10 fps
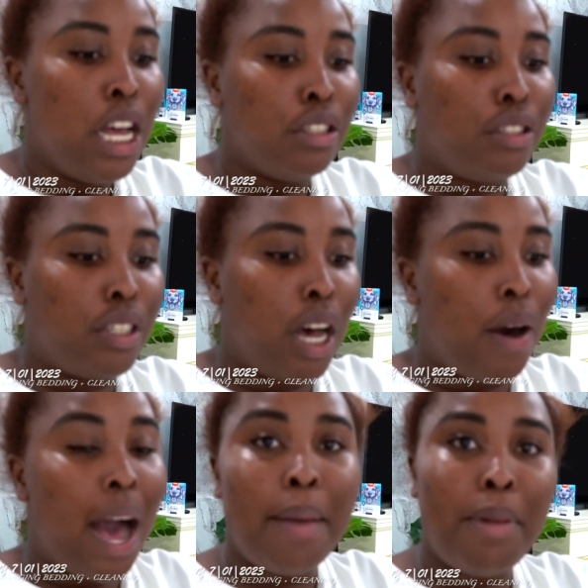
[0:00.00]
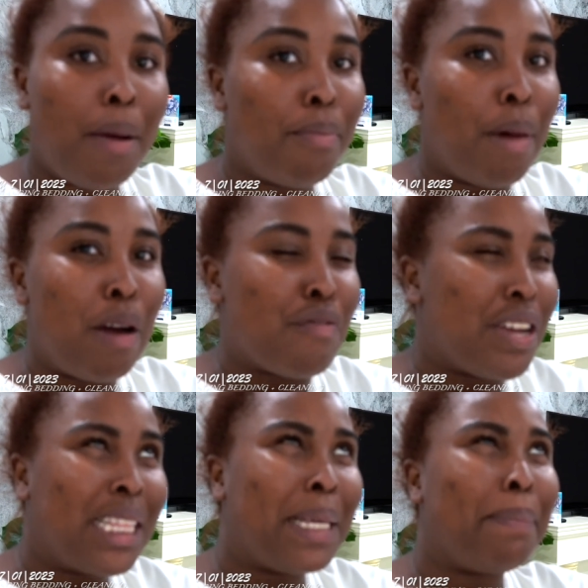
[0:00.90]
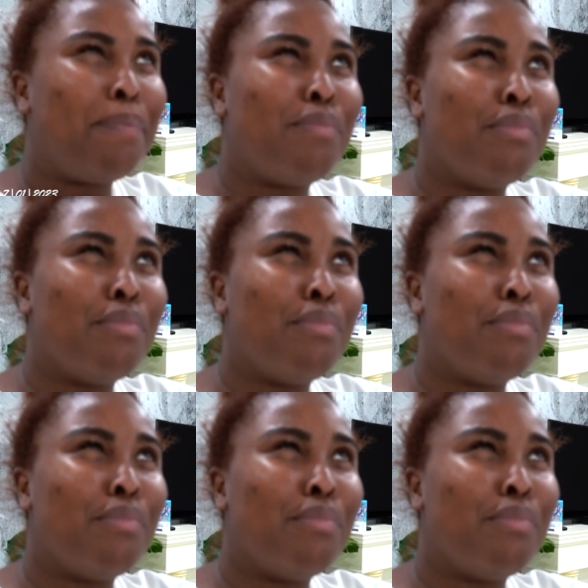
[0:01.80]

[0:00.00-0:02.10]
So I'm not really